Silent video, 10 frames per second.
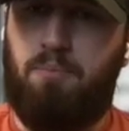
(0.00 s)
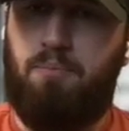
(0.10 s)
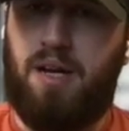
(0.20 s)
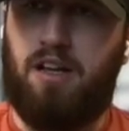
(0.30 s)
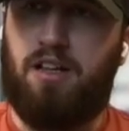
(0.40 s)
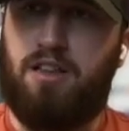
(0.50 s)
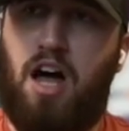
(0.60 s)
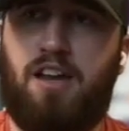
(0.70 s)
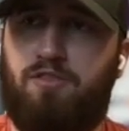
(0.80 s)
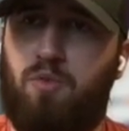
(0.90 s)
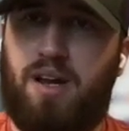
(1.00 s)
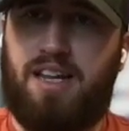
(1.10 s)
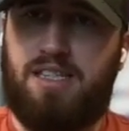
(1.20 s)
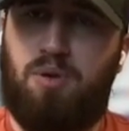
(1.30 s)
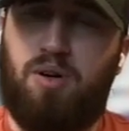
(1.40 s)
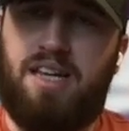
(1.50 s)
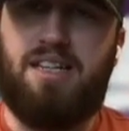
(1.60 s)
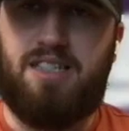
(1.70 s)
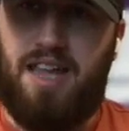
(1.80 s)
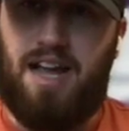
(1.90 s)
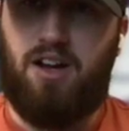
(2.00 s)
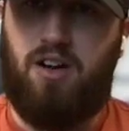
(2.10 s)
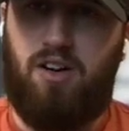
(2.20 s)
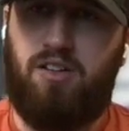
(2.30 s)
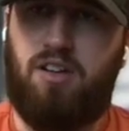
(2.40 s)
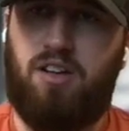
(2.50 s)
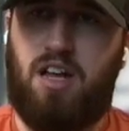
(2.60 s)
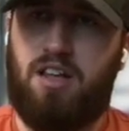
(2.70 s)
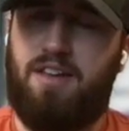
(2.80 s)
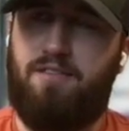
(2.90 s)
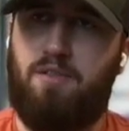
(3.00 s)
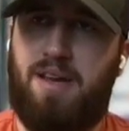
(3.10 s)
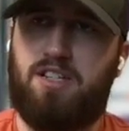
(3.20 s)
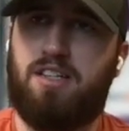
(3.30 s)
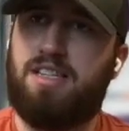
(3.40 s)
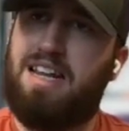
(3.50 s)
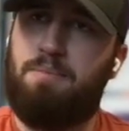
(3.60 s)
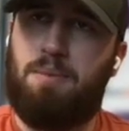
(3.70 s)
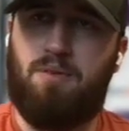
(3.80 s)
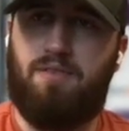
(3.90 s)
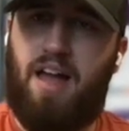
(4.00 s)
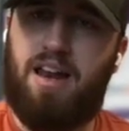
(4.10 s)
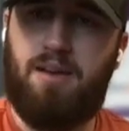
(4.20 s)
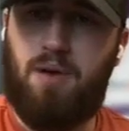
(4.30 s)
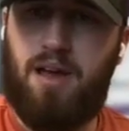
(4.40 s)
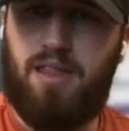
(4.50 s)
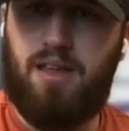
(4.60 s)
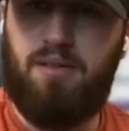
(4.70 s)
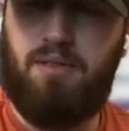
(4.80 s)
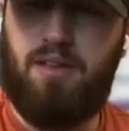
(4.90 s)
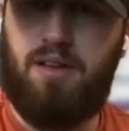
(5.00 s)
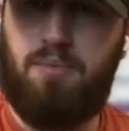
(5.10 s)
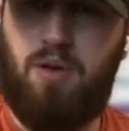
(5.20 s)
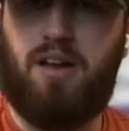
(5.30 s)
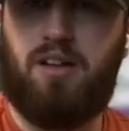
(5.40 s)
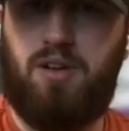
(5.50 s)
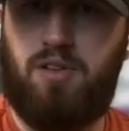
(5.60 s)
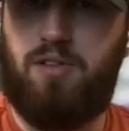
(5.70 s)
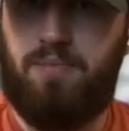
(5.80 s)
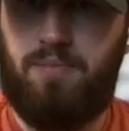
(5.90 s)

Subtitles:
But a lot of what gets put into that call, a lot of the information is going to be provided by the product owner.